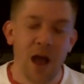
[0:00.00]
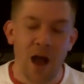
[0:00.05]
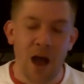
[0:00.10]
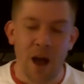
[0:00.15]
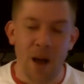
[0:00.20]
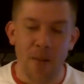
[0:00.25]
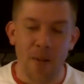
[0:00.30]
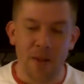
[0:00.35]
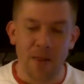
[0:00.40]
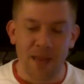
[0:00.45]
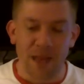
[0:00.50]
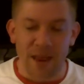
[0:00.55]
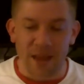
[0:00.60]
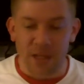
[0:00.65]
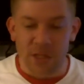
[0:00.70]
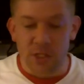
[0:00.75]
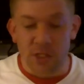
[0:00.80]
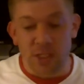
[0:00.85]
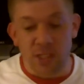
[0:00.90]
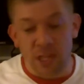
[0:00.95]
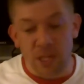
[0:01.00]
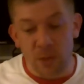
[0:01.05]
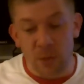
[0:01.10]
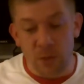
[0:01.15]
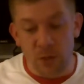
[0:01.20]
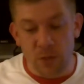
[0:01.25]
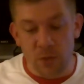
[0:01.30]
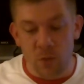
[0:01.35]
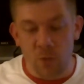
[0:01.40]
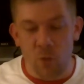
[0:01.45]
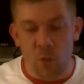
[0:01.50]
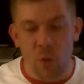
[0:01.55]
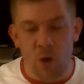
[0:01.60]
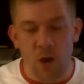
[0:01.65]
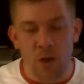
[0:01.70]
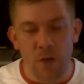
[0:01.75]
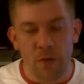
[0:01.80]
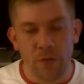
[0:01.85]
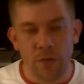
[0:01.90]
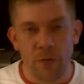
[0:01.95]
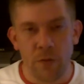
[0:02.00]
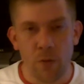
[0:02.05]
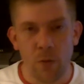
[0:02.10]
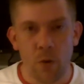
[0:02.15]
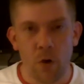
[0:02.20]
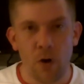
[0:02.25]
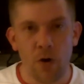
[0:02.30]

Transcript: And that actually segues well to